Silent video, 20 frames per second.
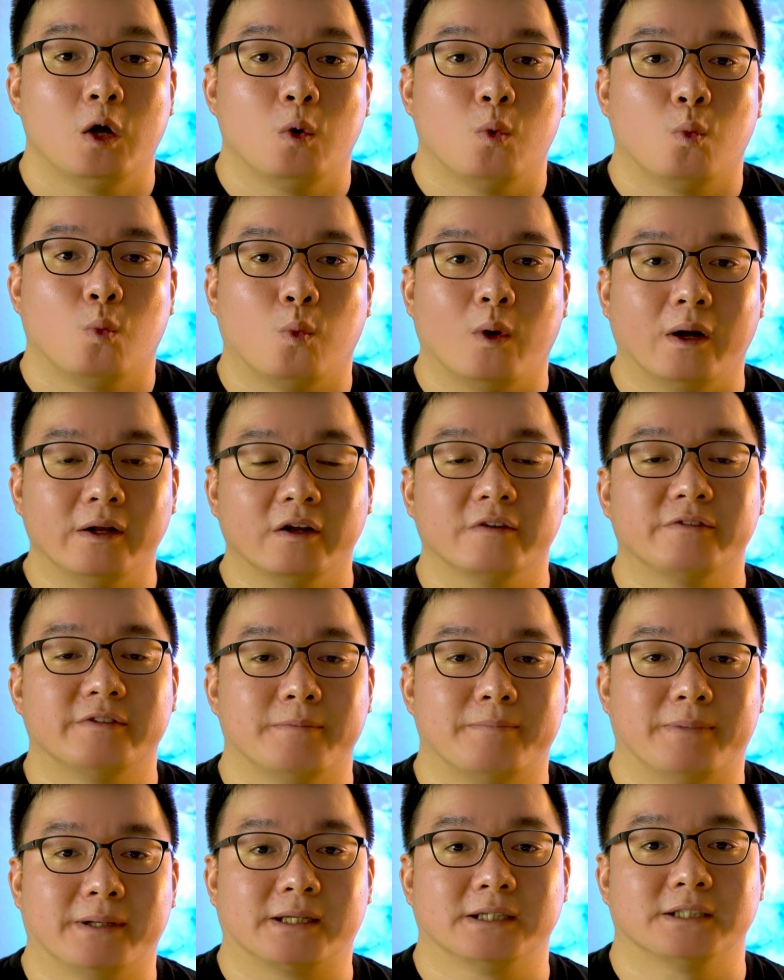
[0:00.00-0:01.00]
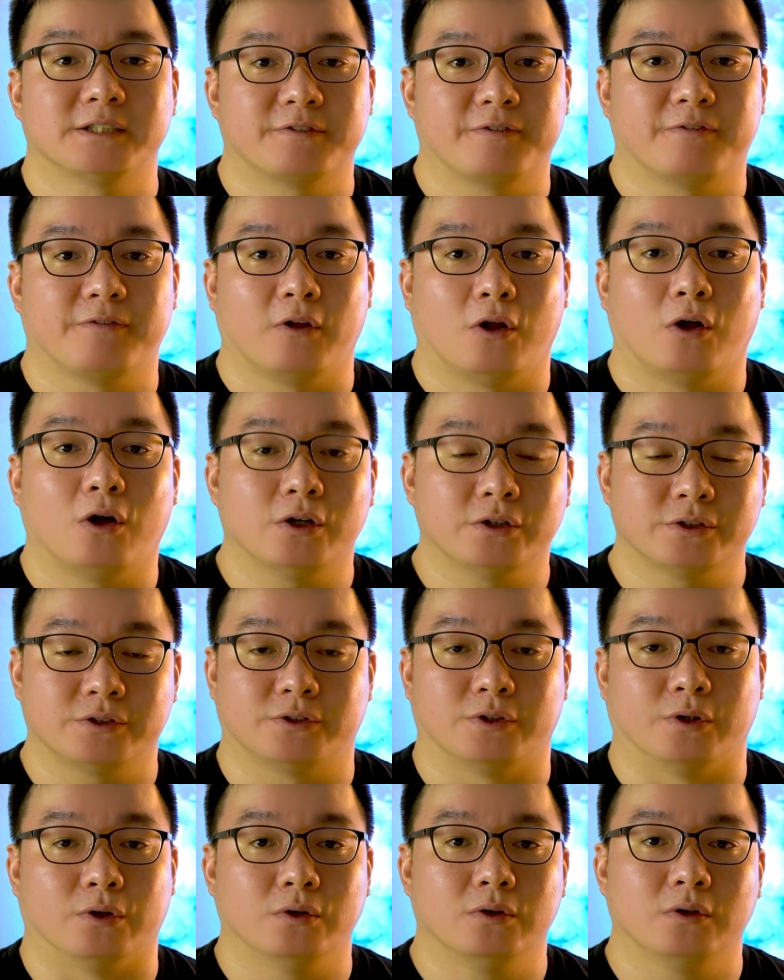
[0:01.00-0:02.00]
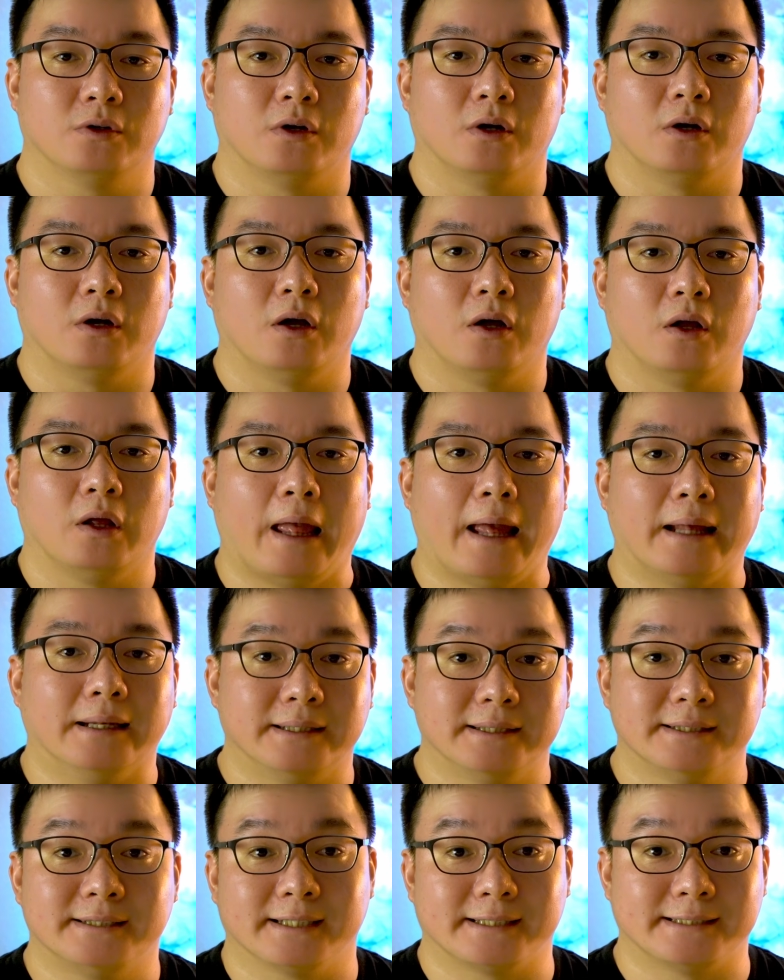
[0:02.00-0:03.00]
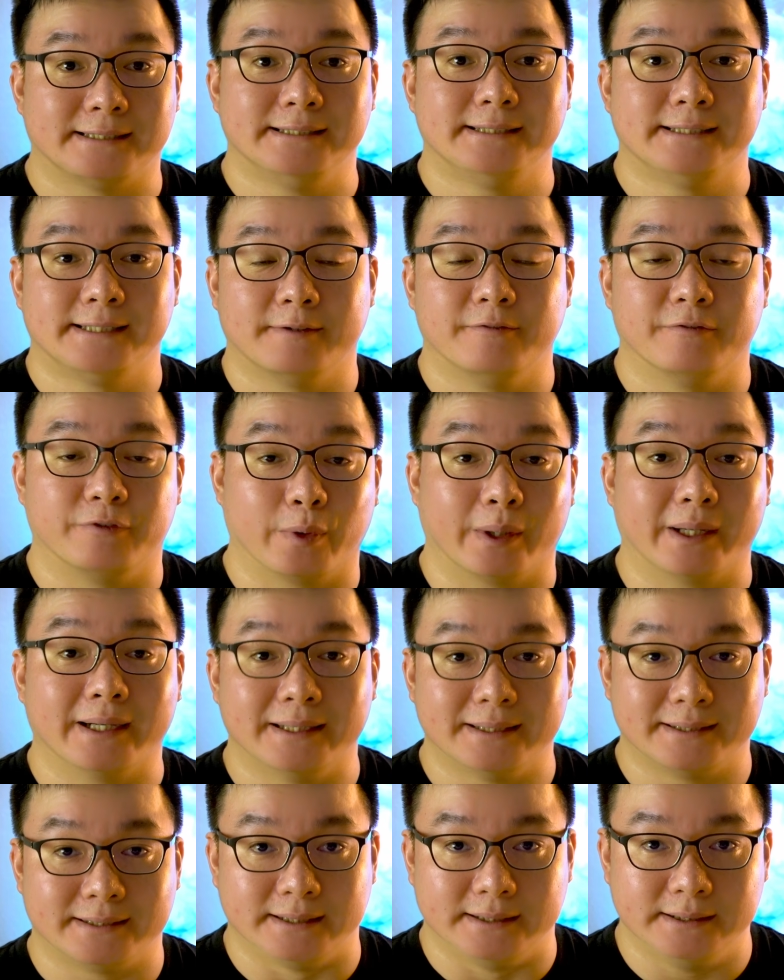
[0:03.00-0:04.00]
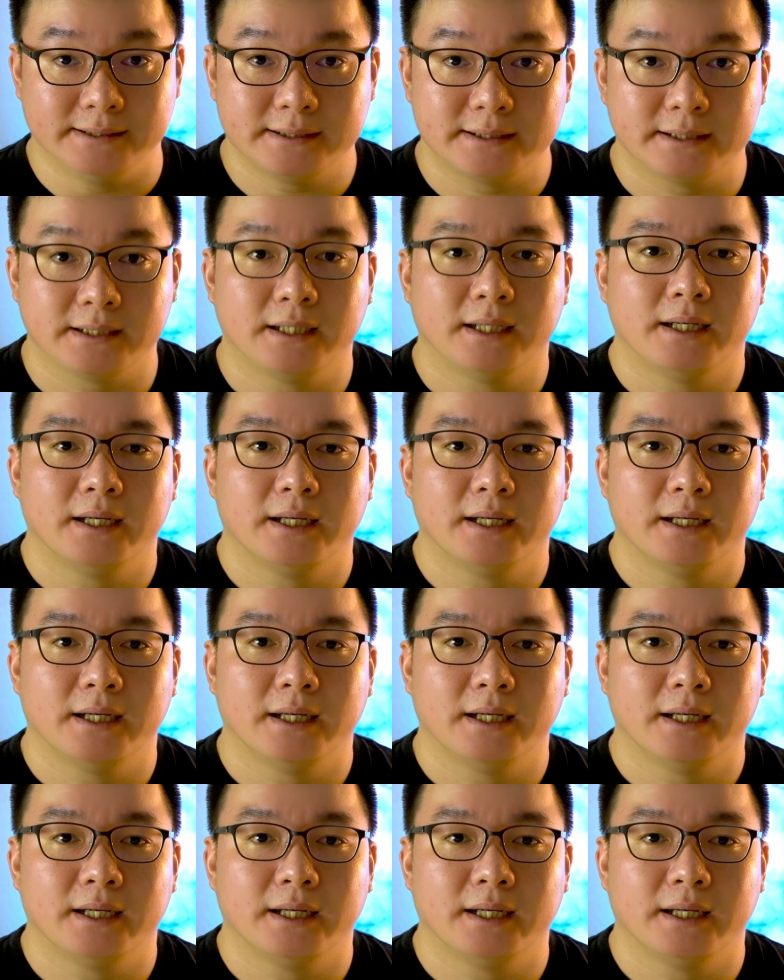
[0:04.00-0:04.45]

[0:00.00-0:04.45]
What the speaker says: One of the biggest flaws though, at this 60 cm viewing distance,